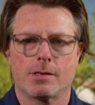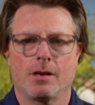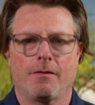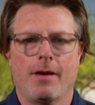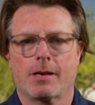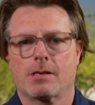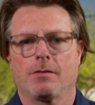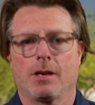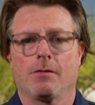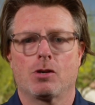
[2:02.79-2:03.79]
the effects of
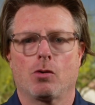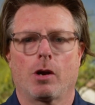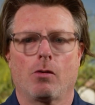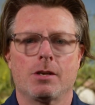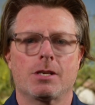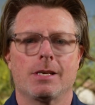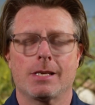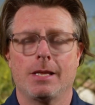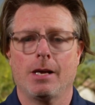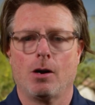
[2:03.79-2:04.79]
the inventory crunch is
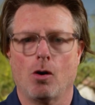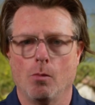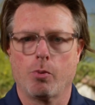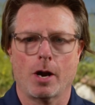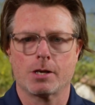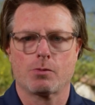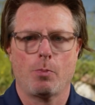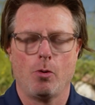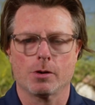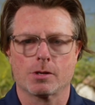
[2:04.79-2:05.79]
in the home price
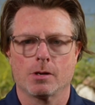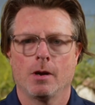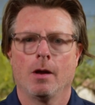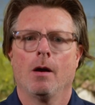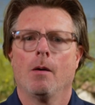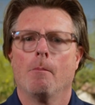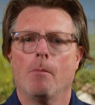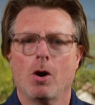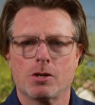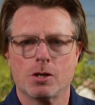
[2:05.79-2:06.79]
reports.
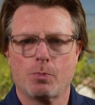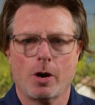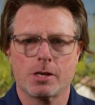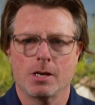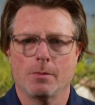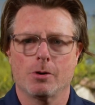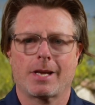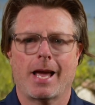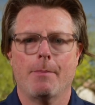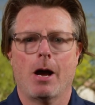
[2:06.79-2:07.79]
March's price numbers
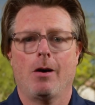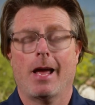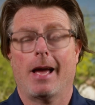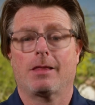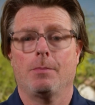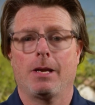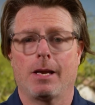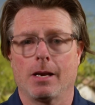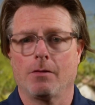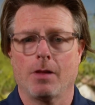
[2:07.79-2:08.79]
came out at the
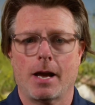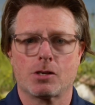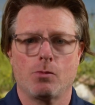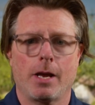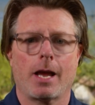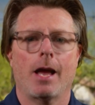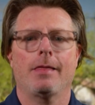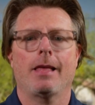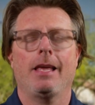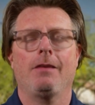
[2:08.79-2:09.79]
beginning of last week, and
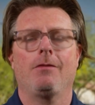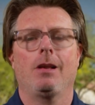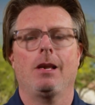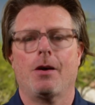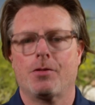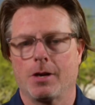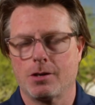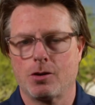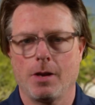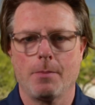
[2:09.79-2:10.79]
they leave nothing to the